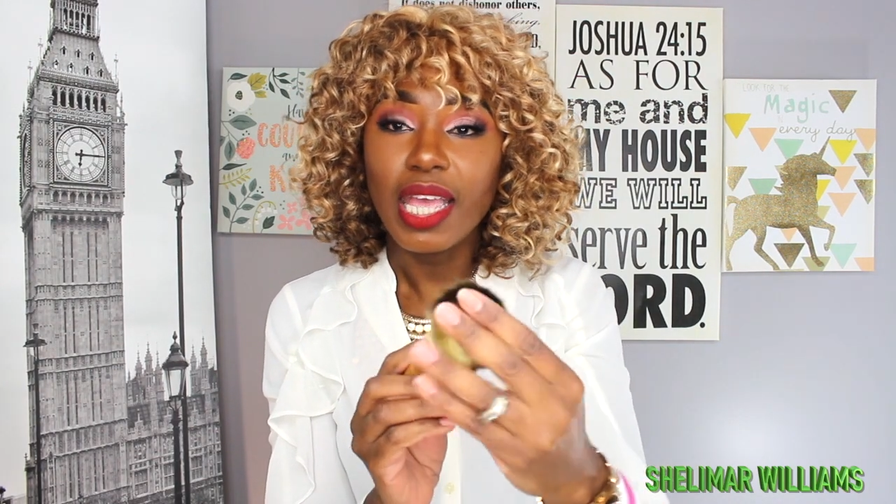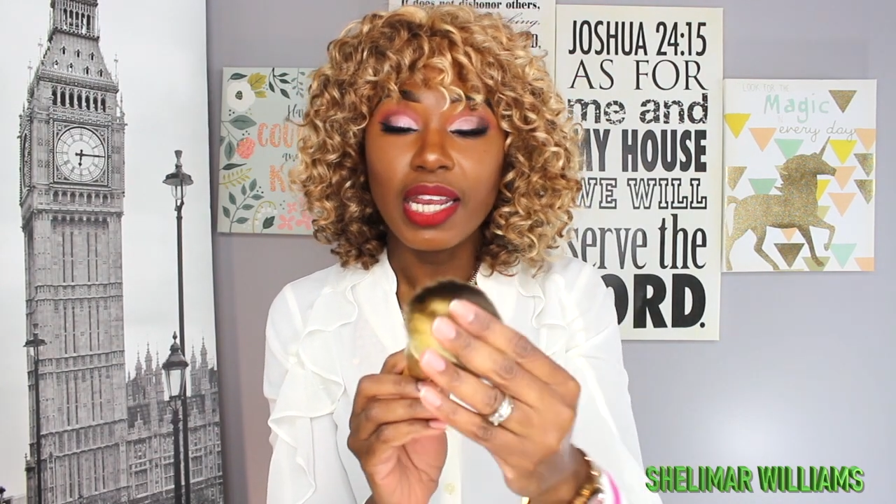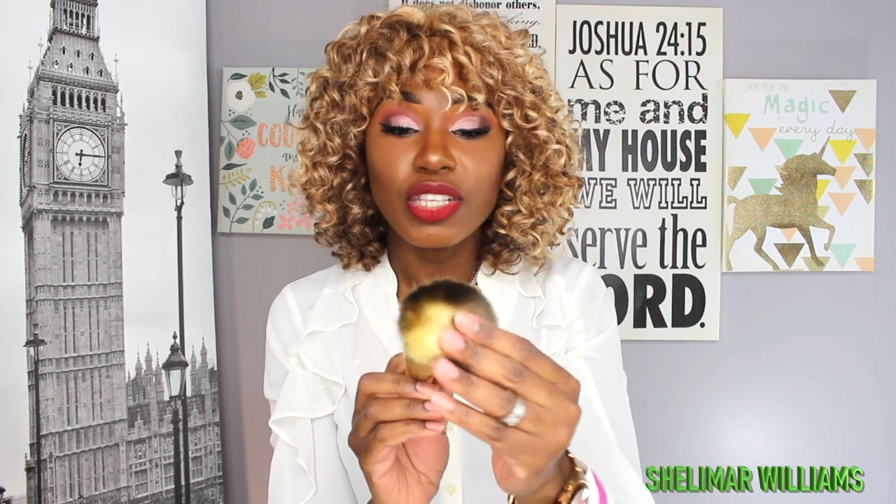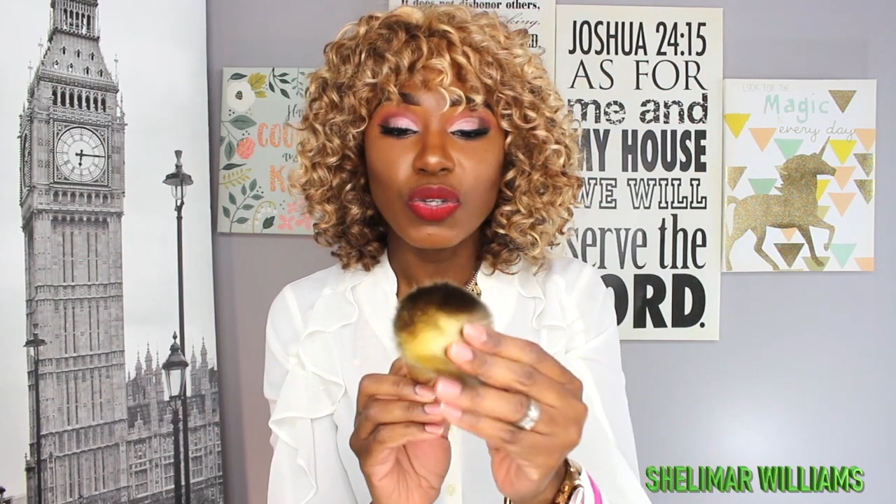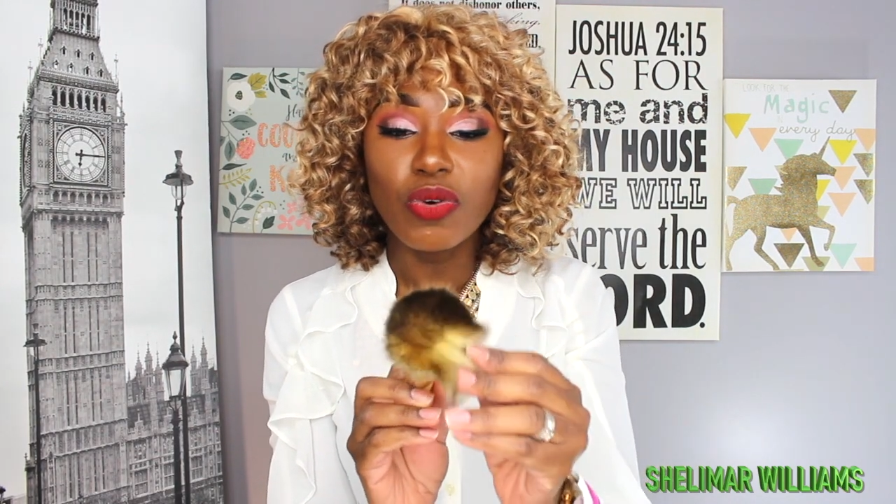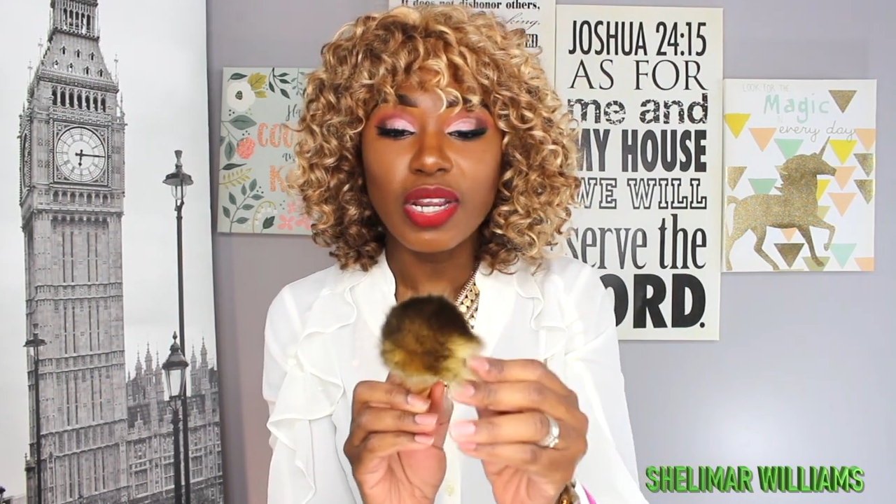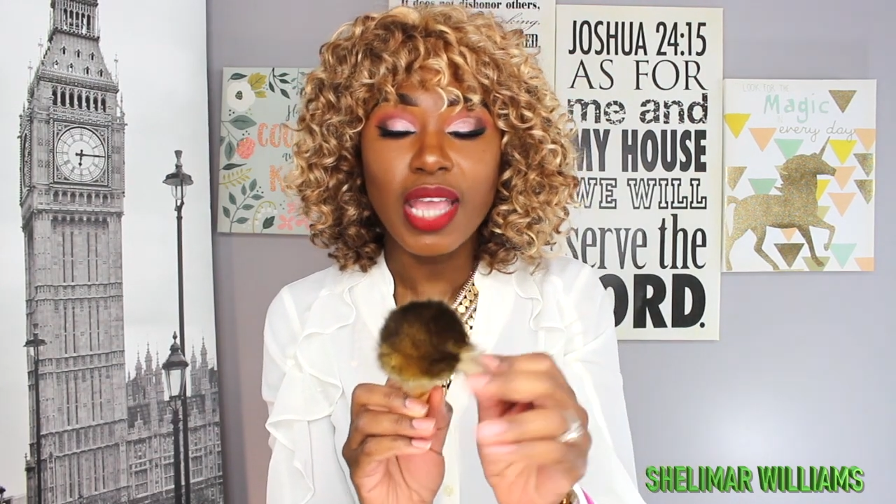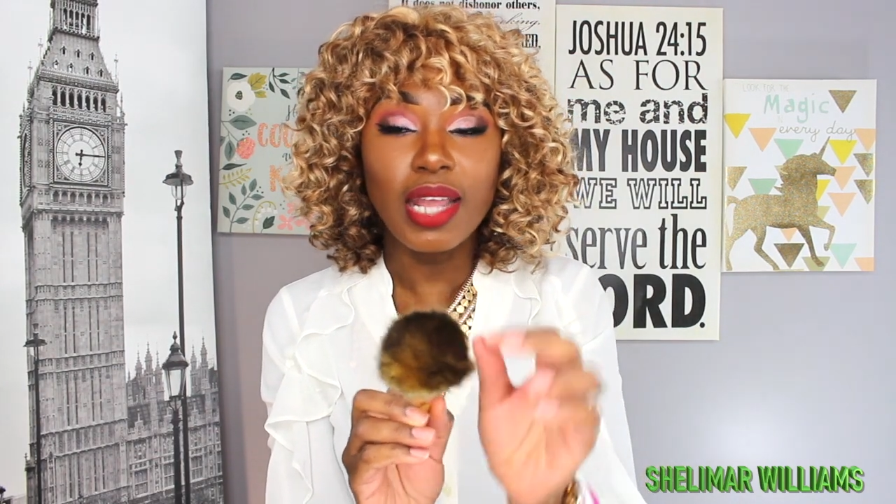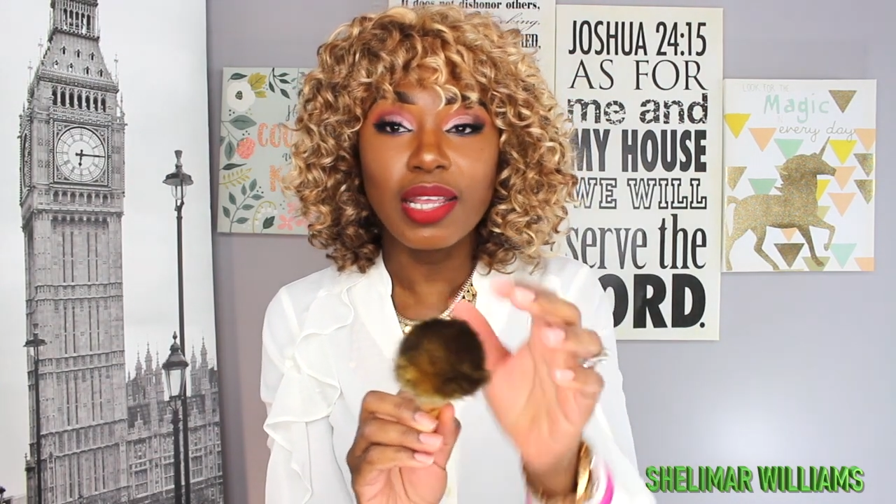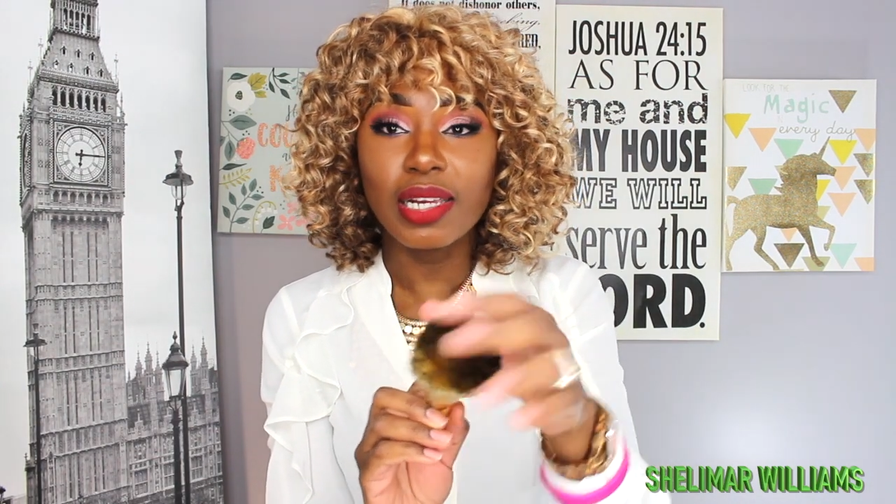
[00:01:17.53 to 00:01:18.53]
And it's
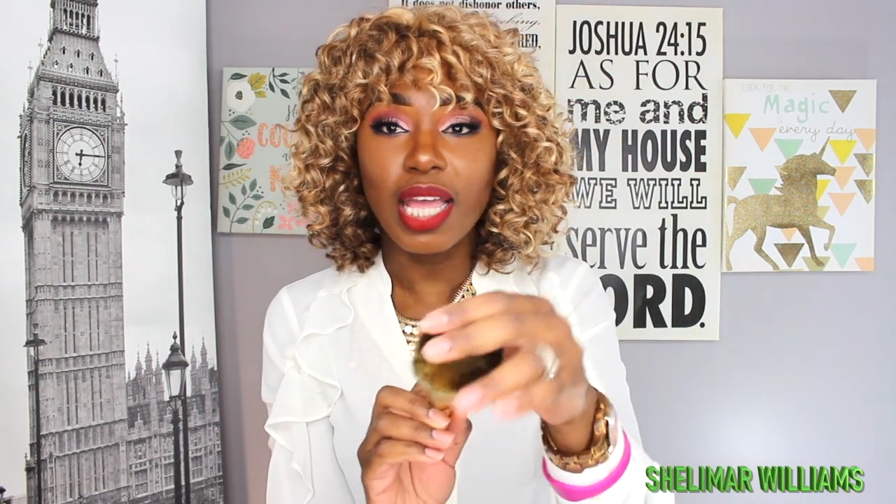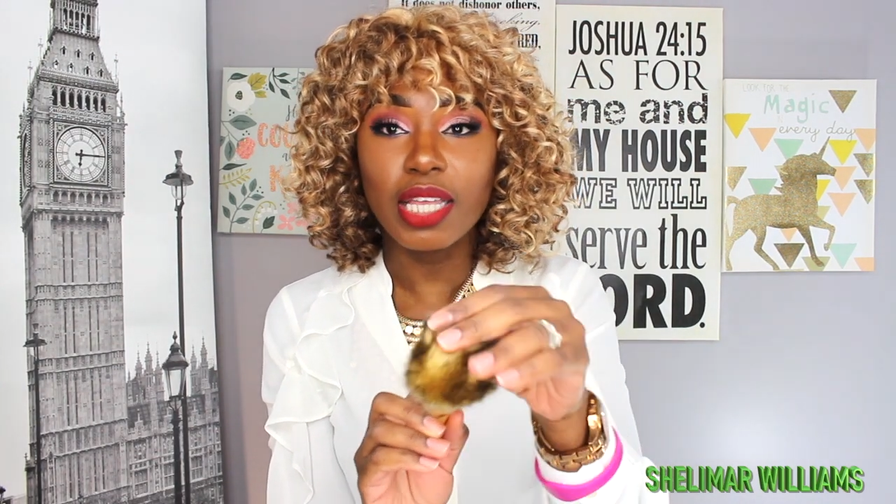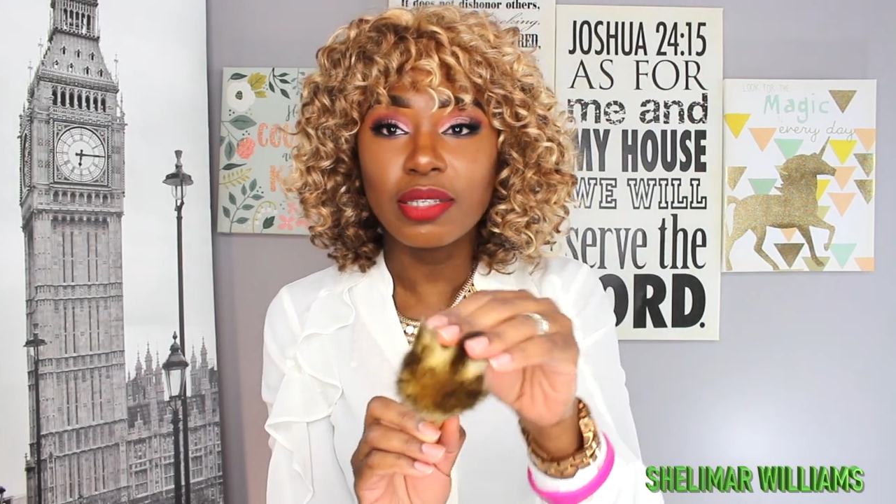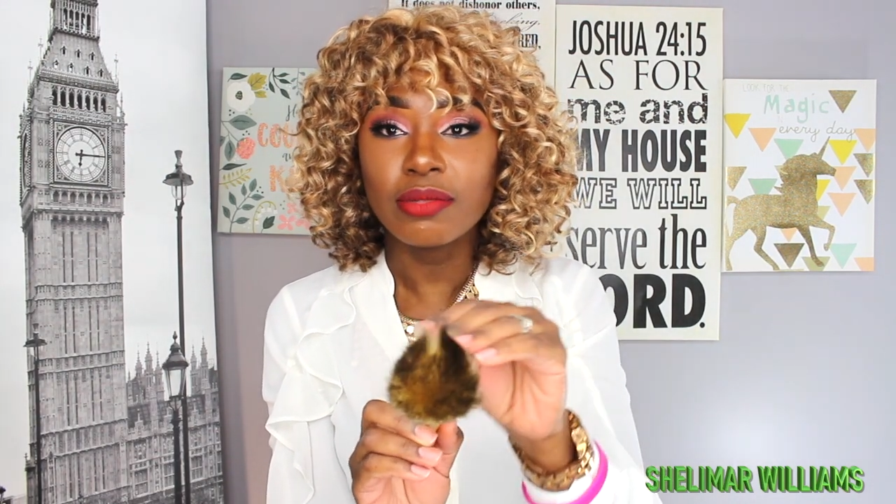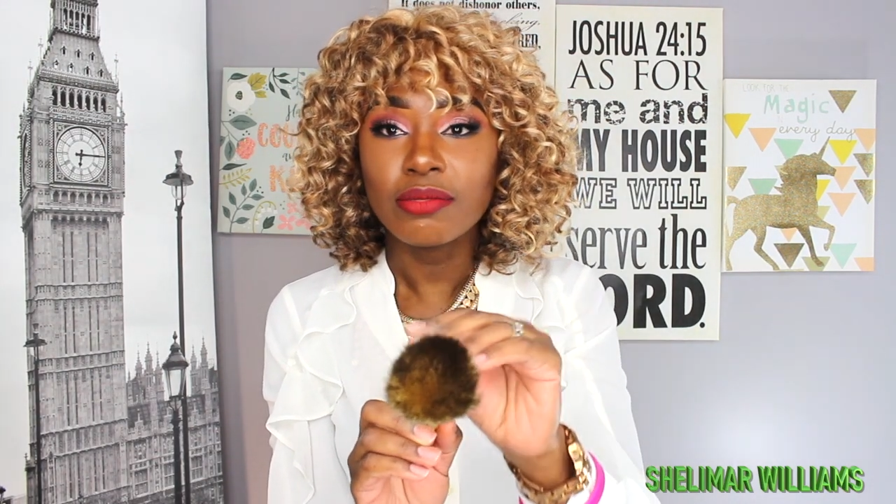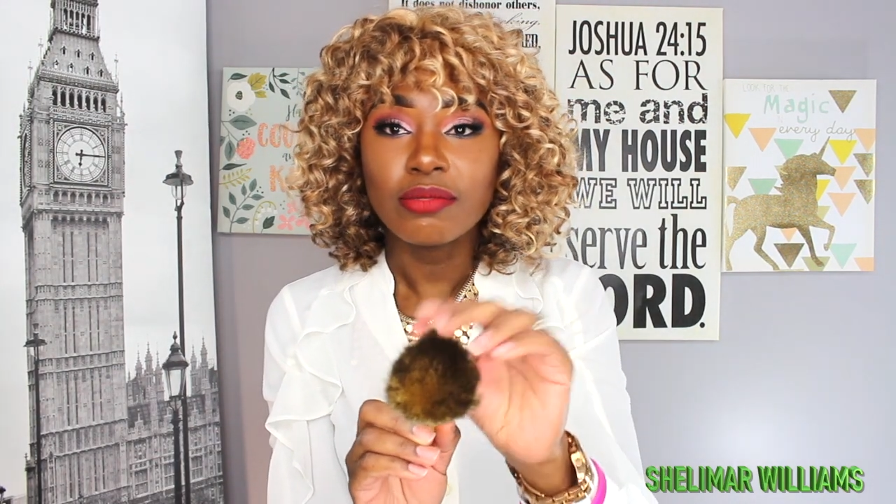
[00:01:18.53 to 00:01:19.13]
organic, like,